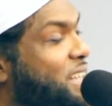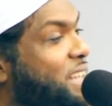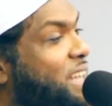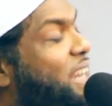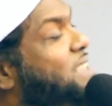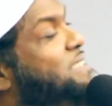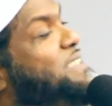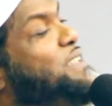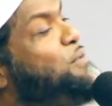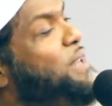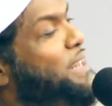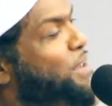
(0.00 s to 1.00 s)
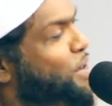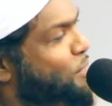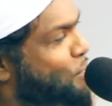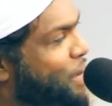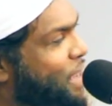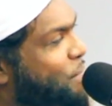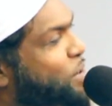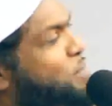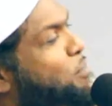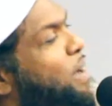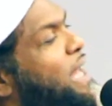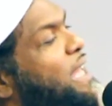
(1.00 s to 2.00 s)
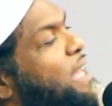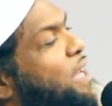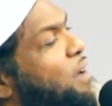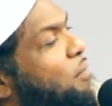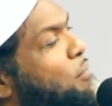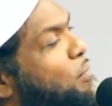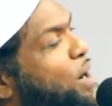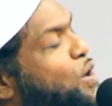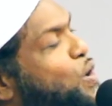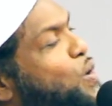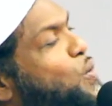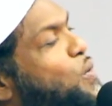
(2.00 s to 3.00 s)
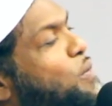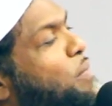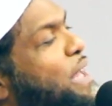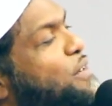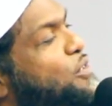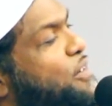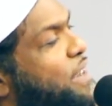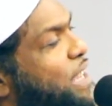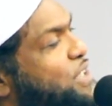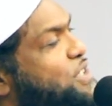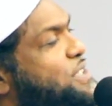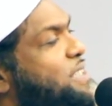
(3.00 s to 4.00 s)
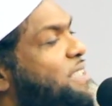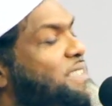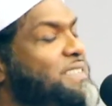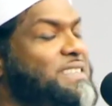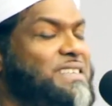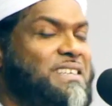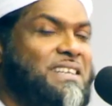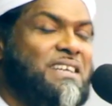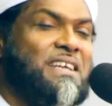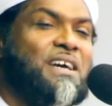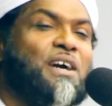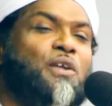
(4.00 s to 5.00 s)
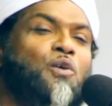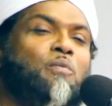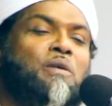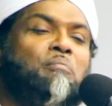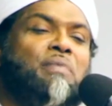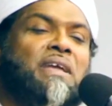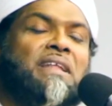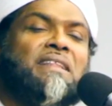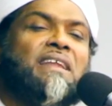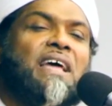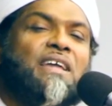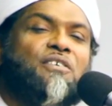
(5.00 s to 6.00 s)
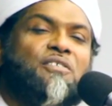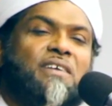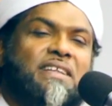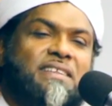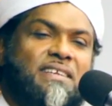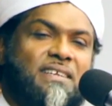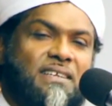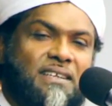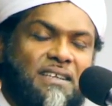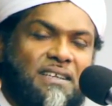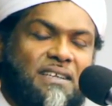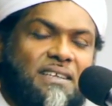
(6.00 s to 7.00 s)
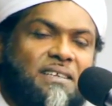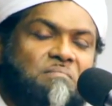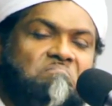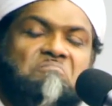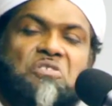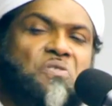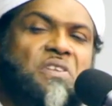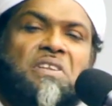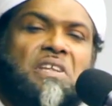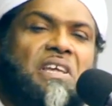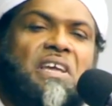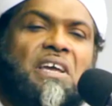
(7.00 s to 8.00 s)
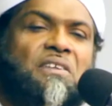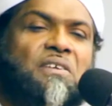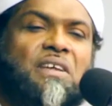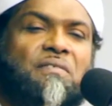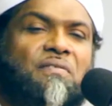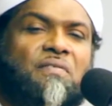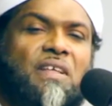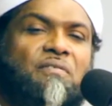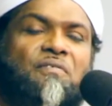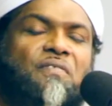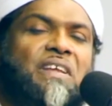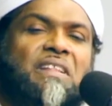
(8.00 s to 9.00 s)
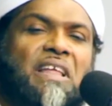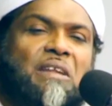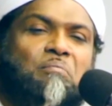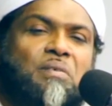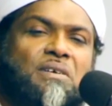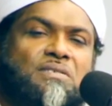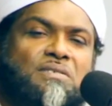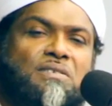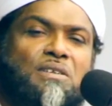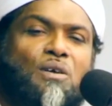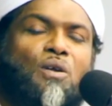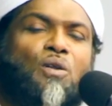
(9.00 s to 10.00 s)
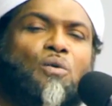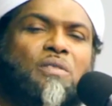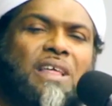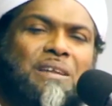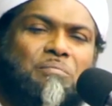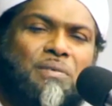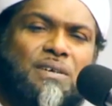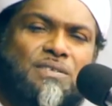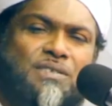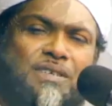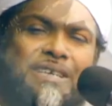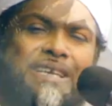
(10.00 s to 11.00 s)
Allah say, well, not me, but my makhluk, my creation, a human being that I created. You didn't care to feed that person and clothe that person and